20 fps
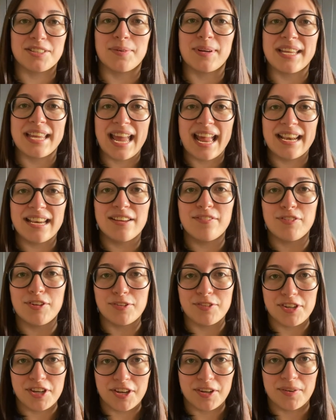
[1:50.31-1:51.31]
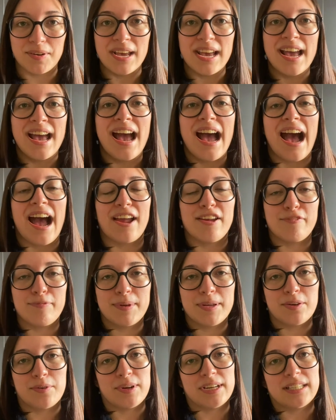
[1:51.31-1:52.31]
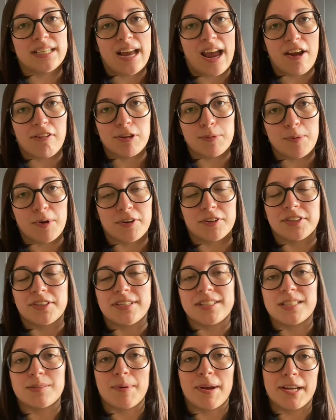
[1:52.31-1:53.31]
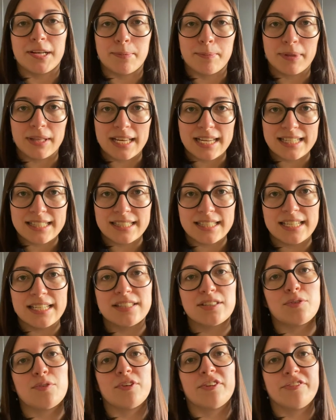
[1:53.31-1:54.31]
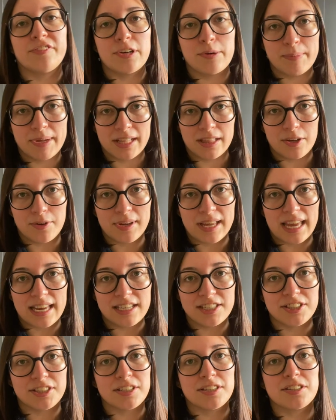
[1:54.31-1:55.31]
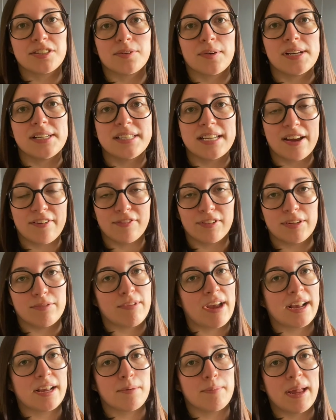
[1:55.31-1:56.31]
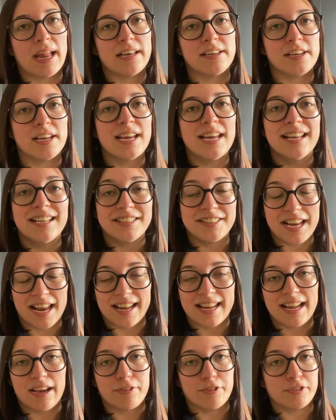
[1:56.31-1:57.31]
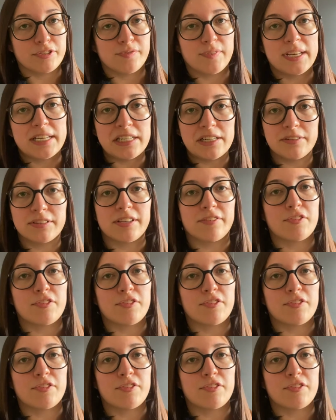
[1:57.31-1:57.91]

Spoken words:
So again, if you're new, I've been going to Harry Potter inspired places or filming locations, so I definitely recommend checking out those videos.